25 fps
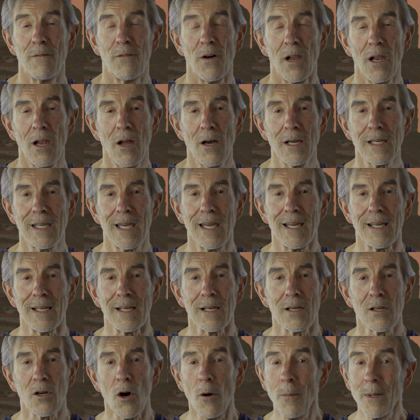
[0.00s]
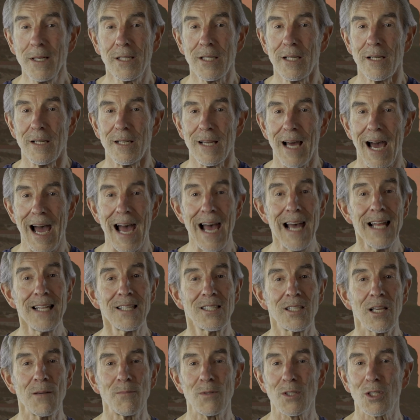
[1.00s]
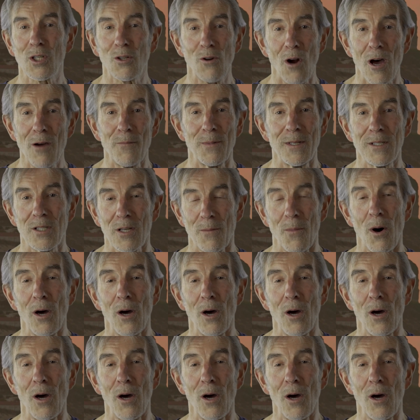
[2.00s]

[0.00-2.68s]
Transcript: for liking, commenting, and subscribing to